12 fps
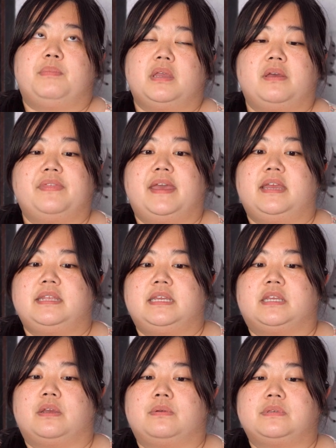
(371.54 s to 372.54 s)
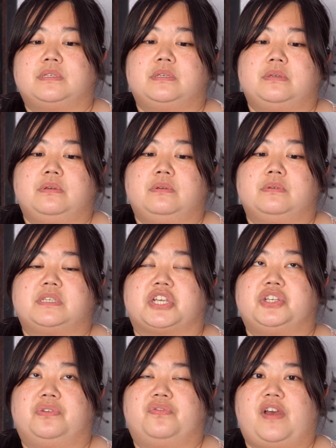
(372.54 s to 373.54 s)
Beyond that, it goes to
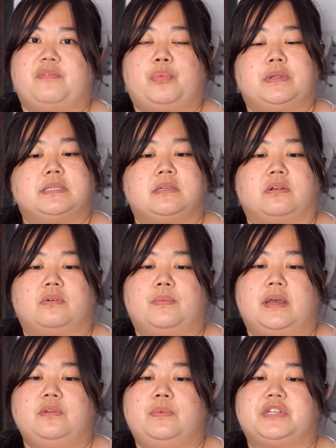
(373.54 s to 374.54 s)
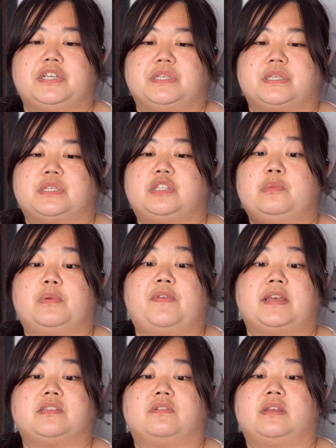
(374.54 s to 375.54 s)
section 5.01, which is
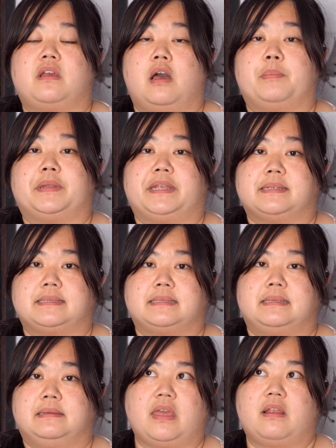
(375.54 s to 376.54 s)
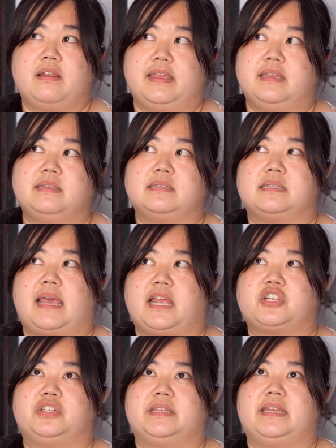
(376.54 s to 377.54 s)
supervisory competence. There is
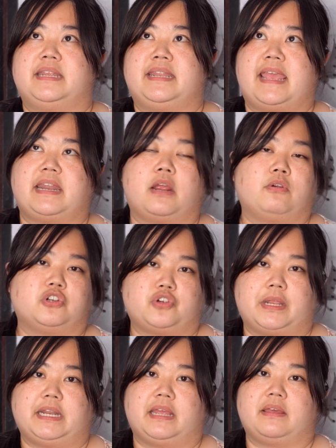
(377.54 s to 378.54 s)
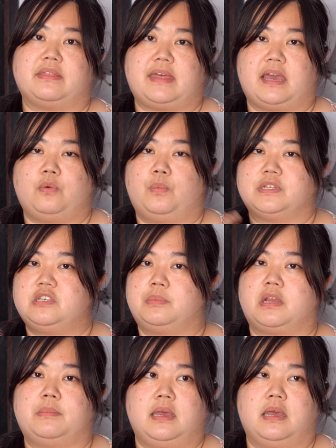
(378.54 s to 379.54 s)
actually an 8-hour training that once you
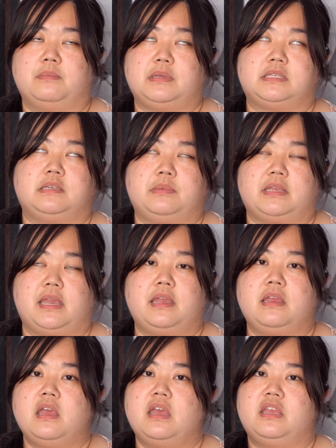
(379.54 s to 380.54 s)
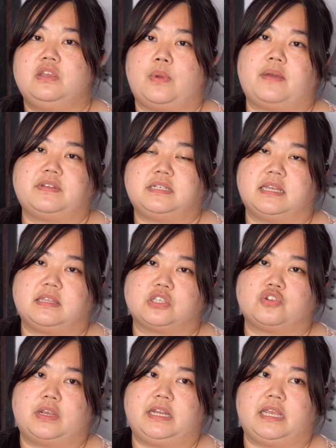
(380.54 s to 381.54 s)
become a BCBA, you have to take this
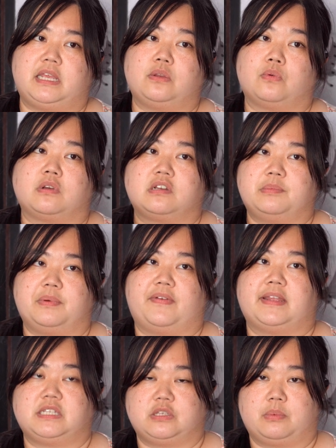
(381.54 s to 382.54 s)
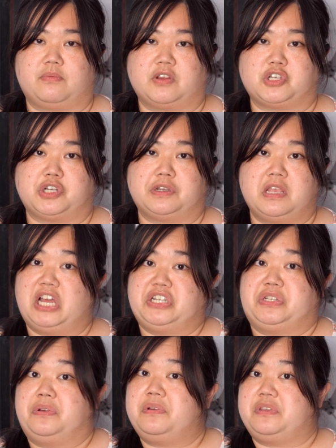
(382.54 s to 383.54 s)
training in order to provide supervision.
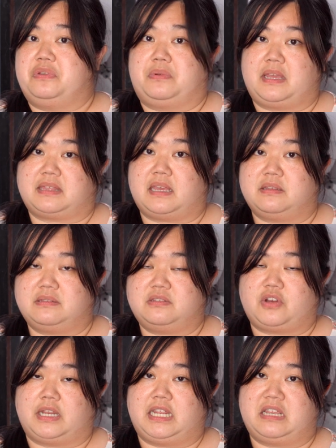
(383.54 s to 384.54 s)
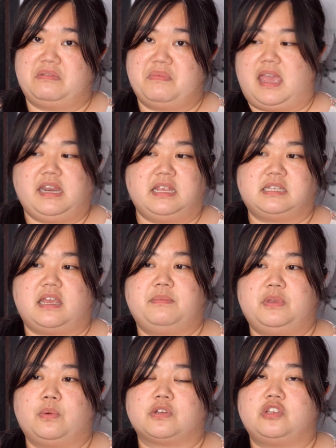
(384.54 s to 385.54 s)
Until you get that training,
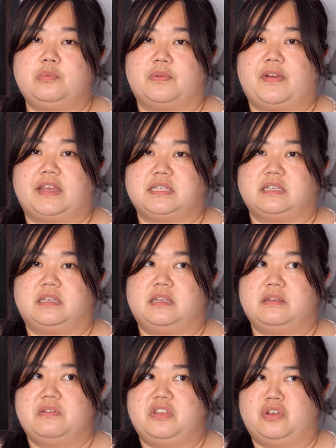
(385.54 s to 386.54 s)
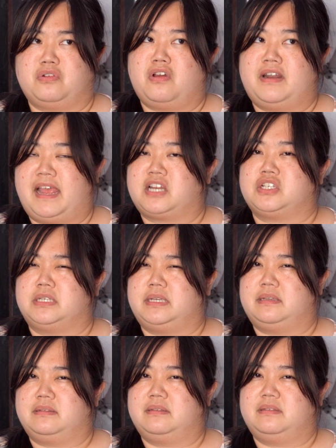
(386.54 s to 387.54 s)
anytime you are supervising, you're not
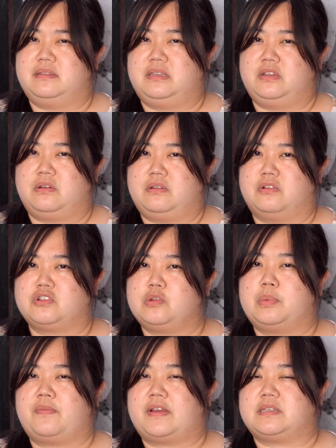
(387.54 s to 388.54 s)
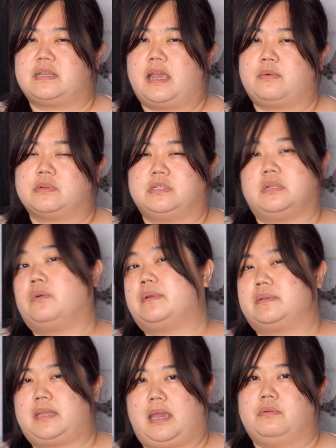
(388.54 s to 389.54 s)
actually your supervising hours don't
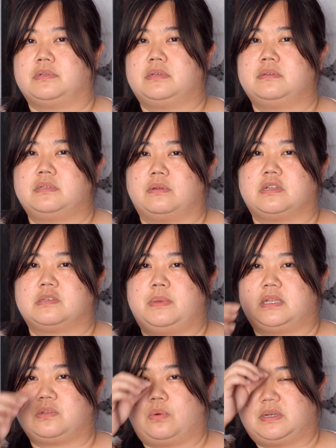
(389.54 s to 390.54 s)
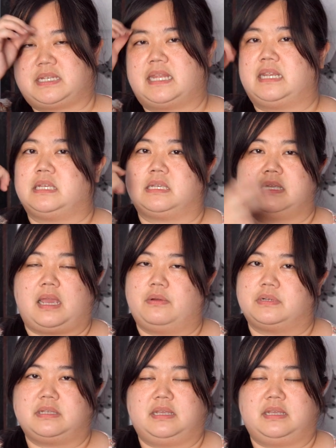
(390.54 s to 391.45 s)
count, so to speak, towards any count.